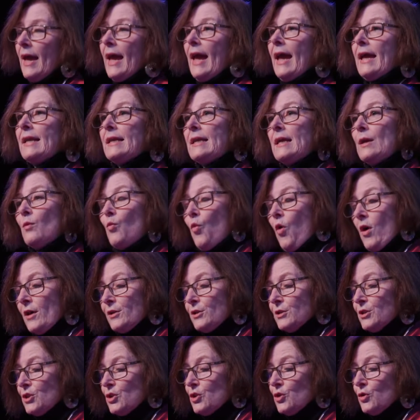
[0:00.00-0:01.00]
and he
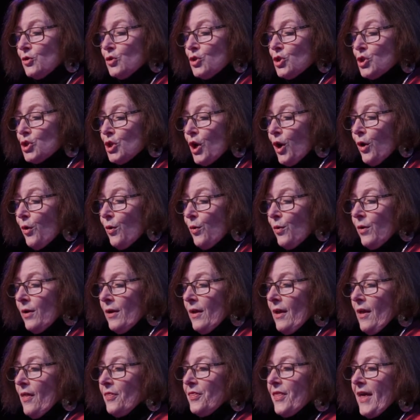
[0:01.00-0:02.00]
wants to show
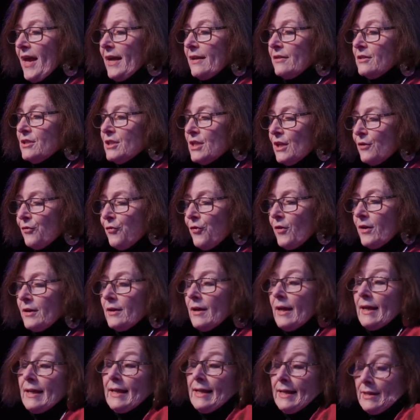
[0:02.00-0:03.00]
that different
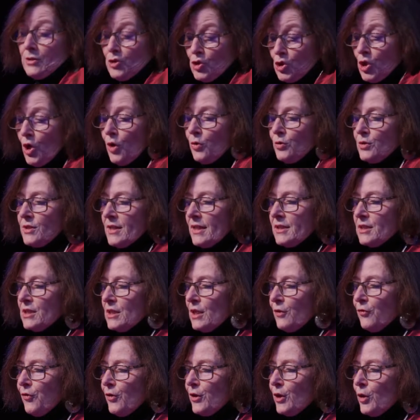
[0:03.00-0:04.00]

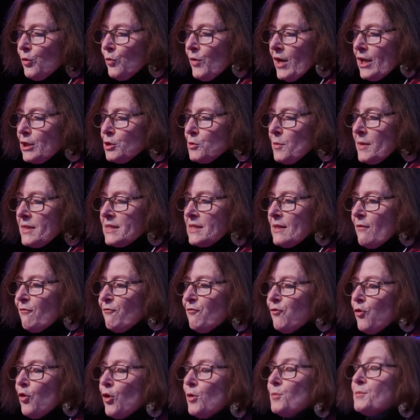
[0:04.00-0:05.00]
arrangements and
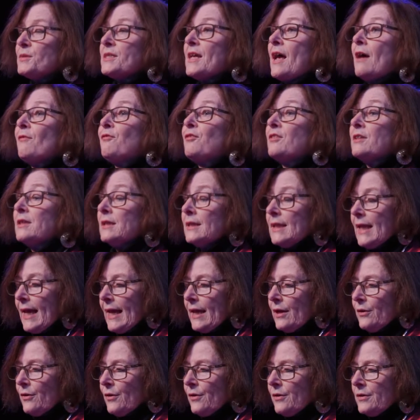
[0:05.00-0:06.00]
forms of
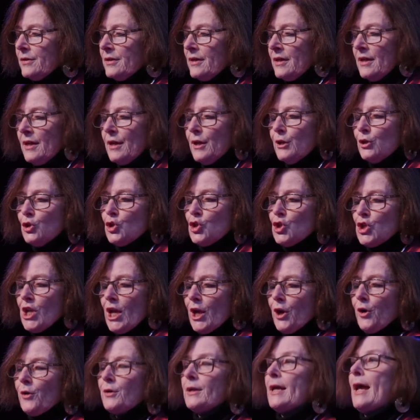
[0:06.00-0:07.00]
layered,
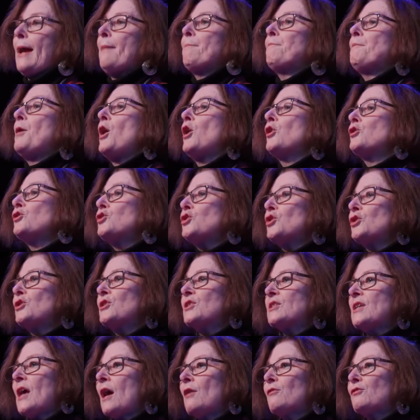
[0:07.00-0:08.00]
shared, and partial
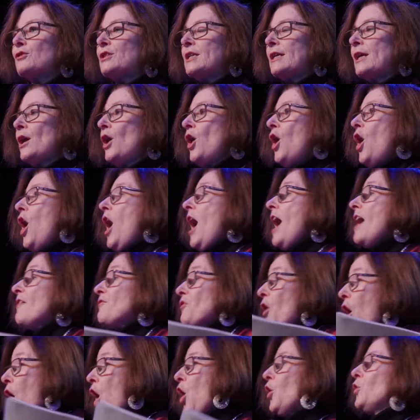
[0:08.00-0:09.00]
sovereignty have
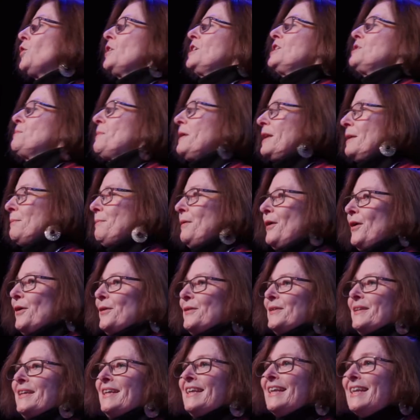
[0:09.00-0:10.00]
always been a
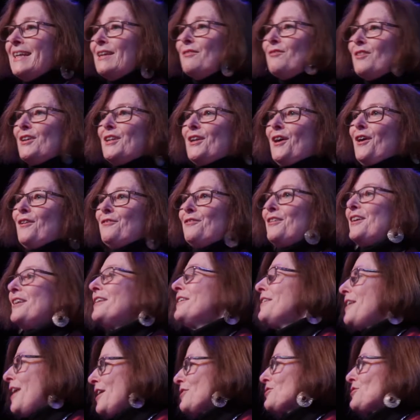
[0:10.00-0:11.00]
part, even of
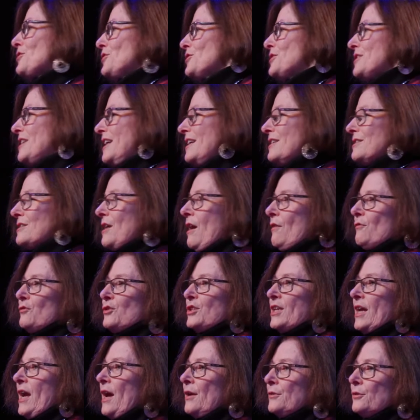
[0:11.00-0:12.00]
national state
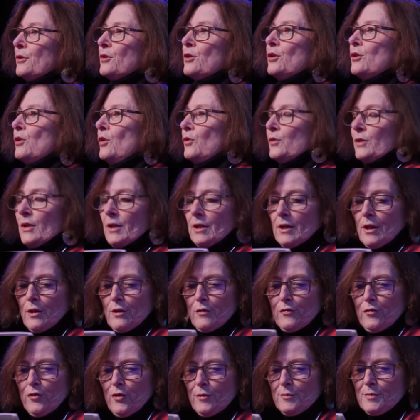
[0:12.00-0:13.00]
sovereignty under colonial and other
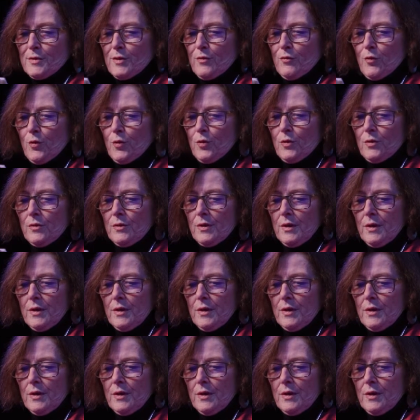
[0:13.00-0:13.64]
forms of rule.